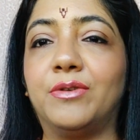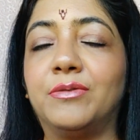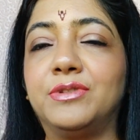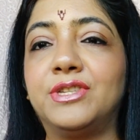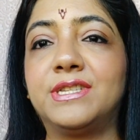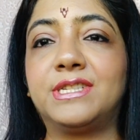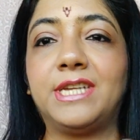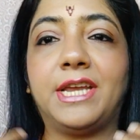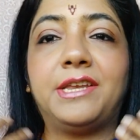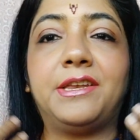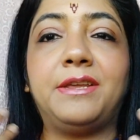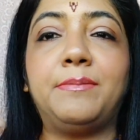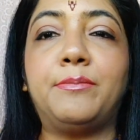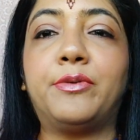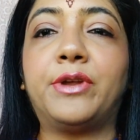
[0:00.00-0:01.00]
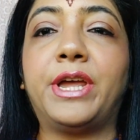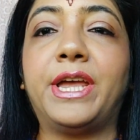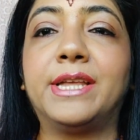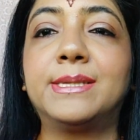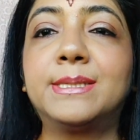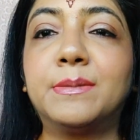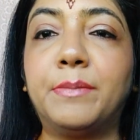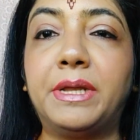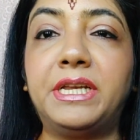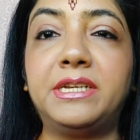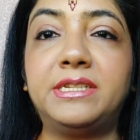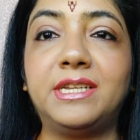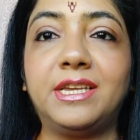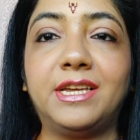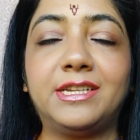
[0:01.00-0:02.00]
just take deep breaths,
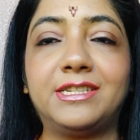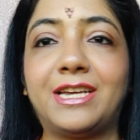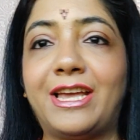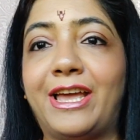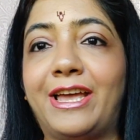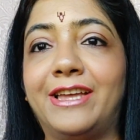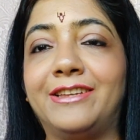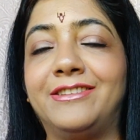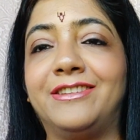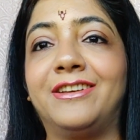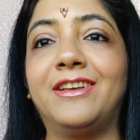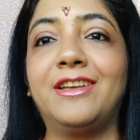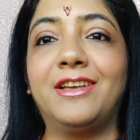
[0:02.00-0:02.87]
meditate, and